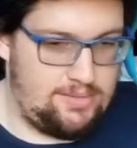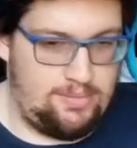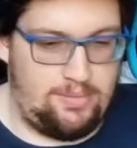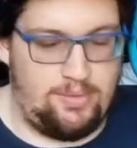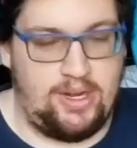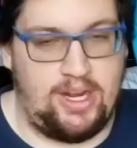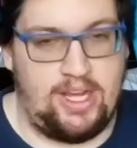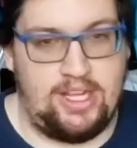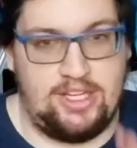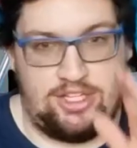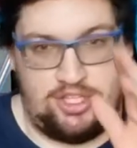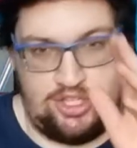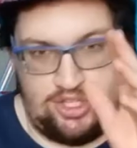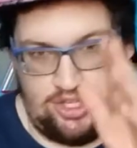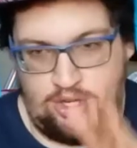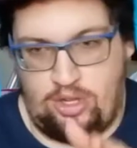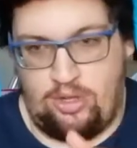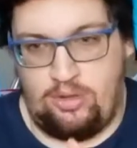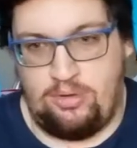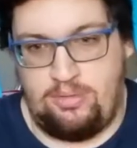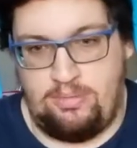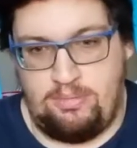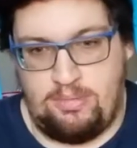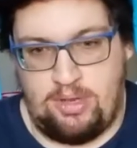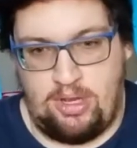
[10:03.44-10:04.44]
when I
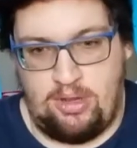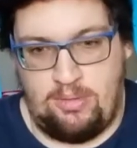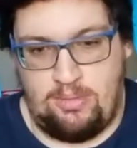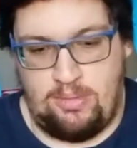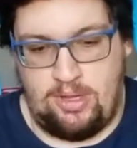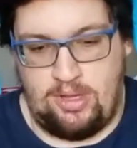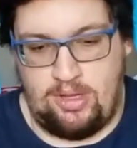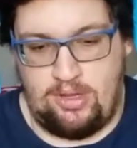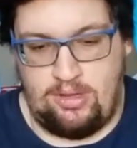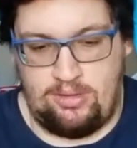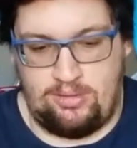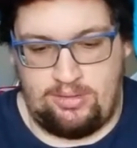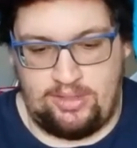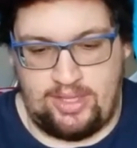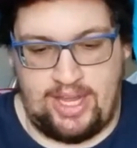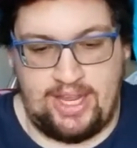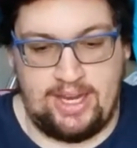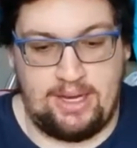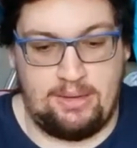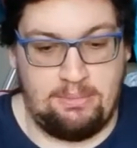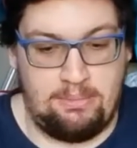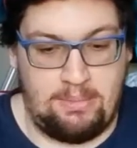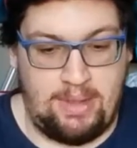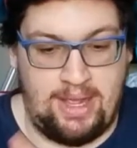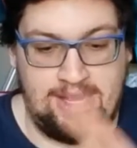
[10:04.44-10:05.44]
showed Momo,
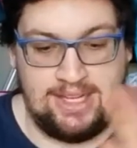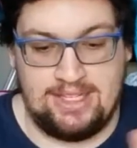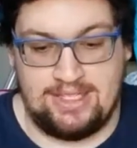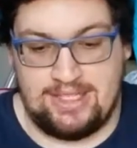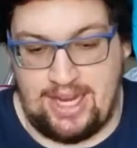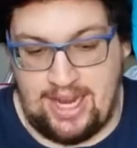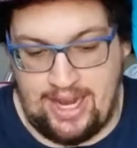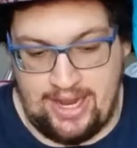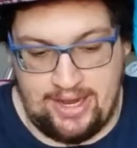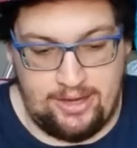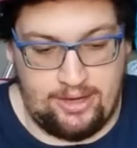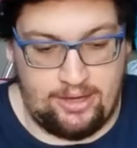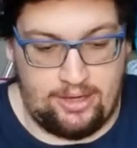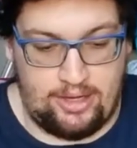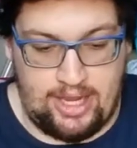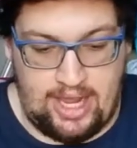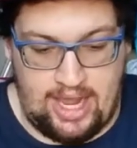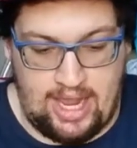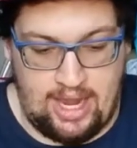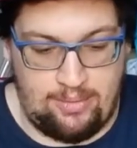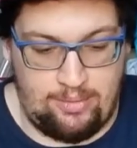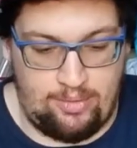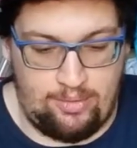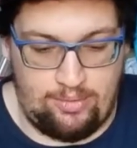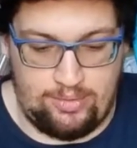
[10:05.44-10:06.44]
like, my entire
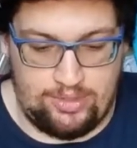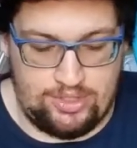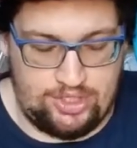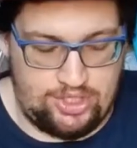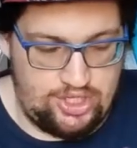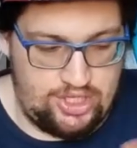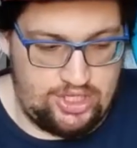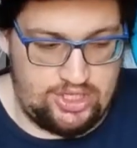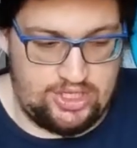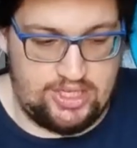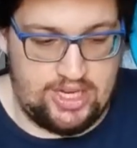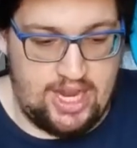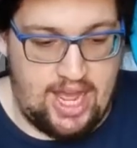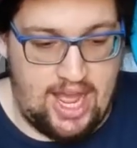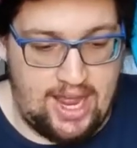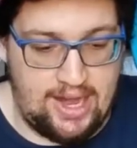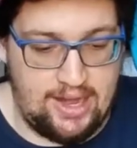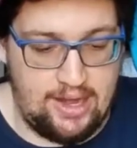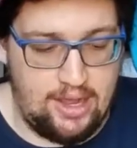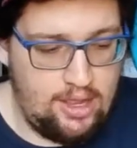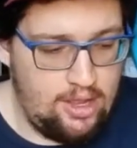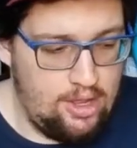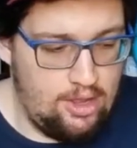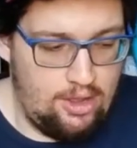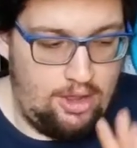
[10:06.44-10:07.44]
camera was just
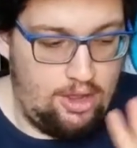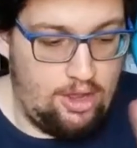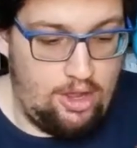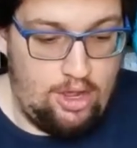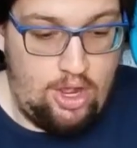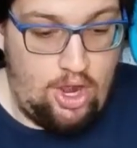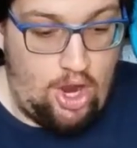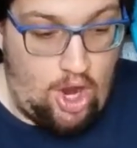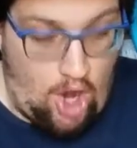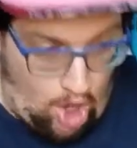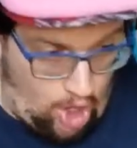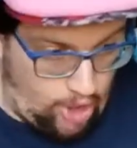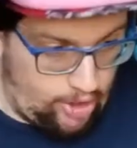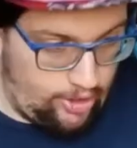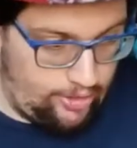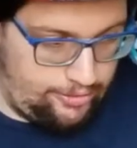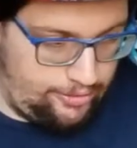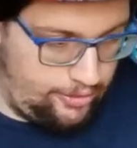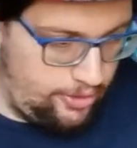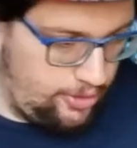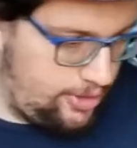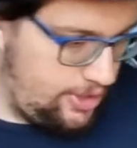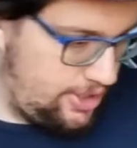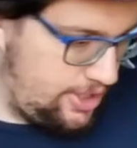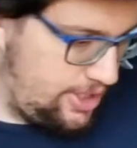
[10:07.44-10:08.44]
not
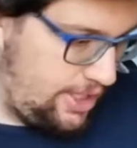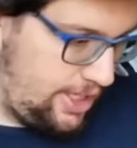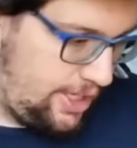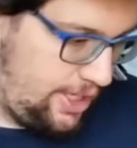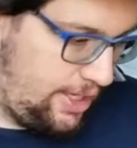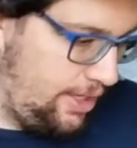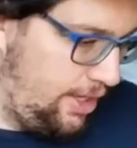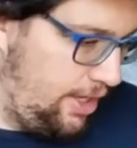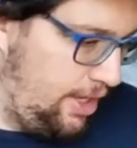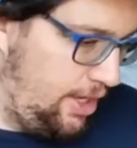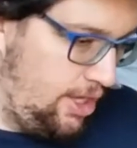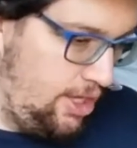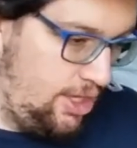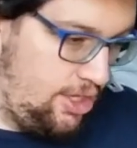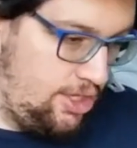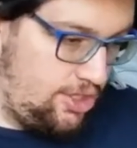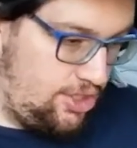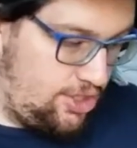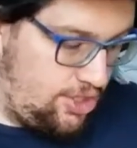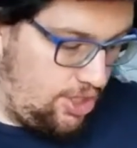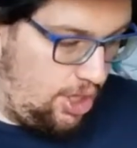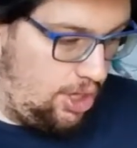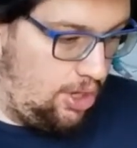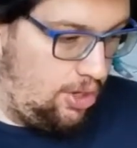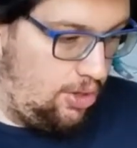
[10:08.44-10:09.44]
auto-focusing.
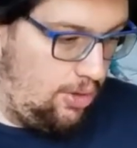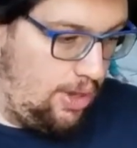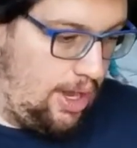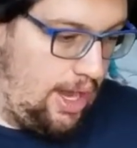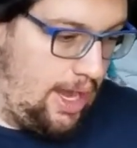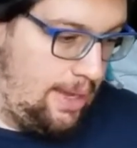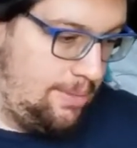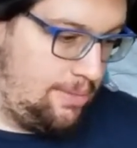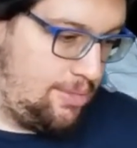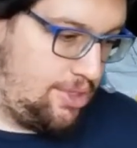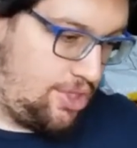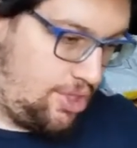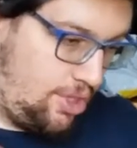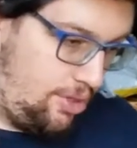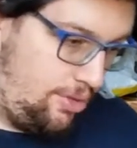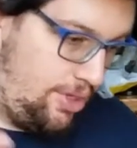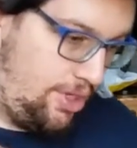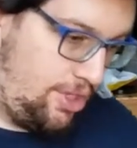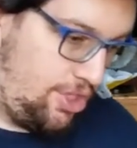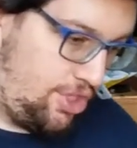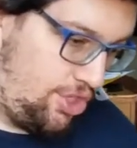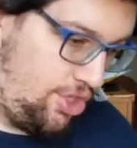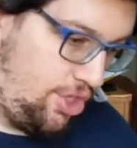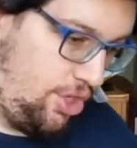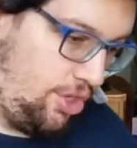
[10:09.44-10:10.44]
So I'm just going to
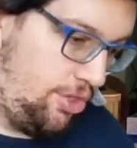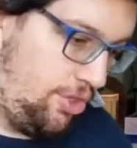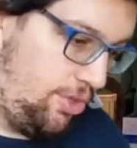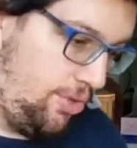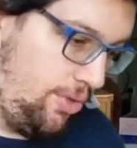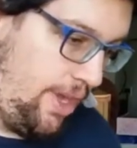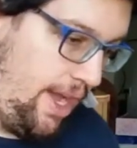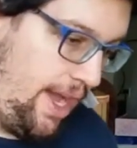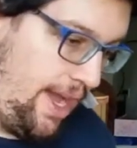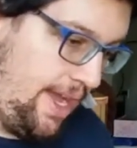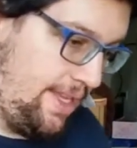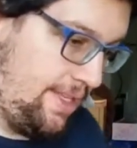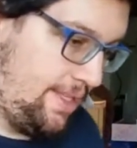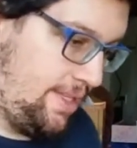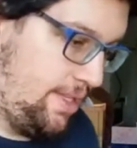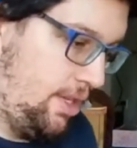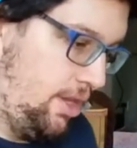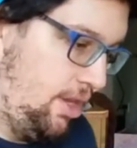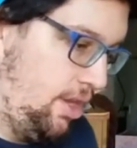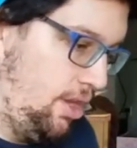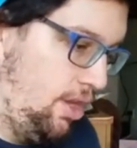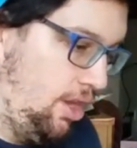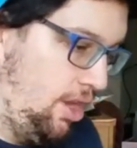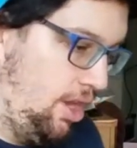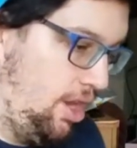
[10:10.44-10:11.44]
show you guys
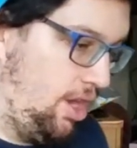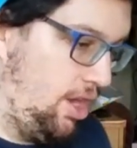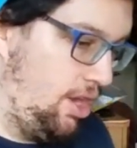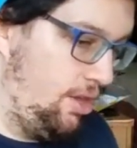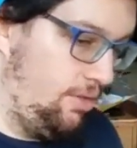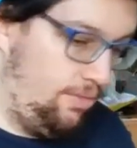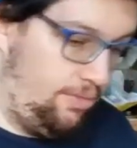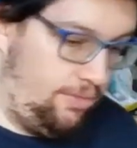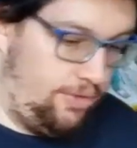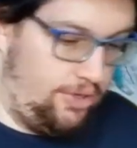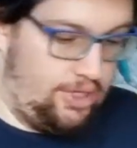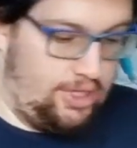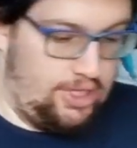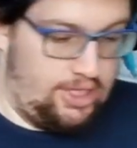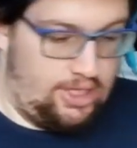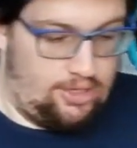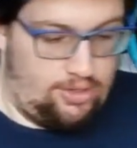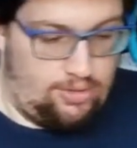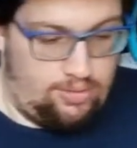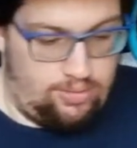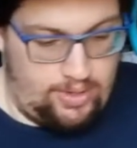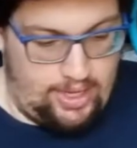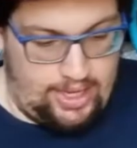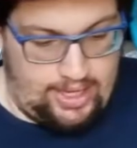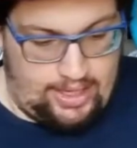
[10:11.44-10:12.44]
uh, really
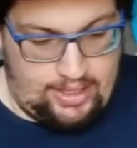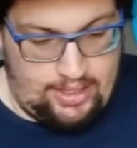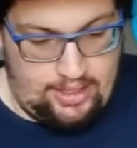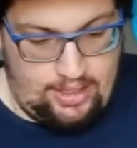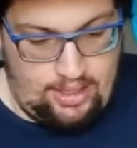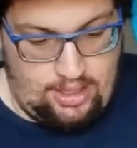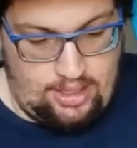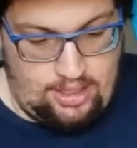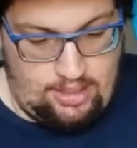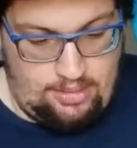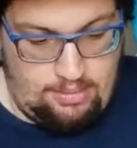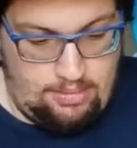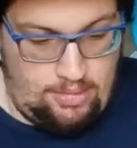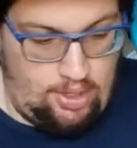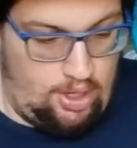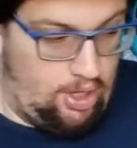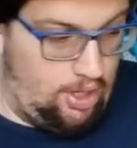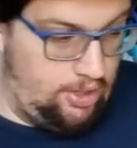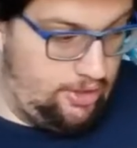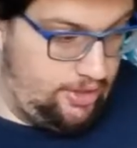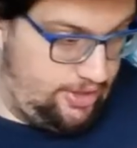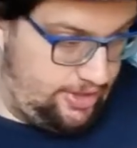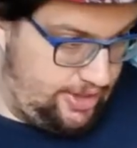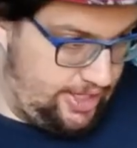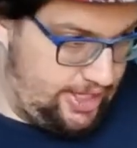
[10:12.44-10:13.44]
quick um, all
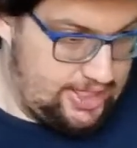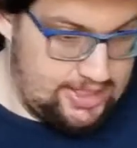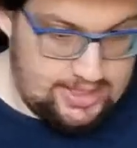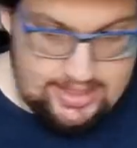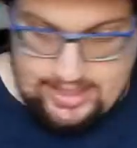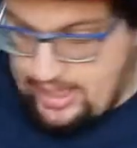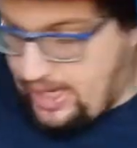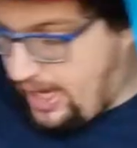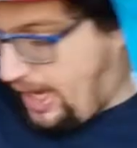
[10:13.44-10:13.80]
the things that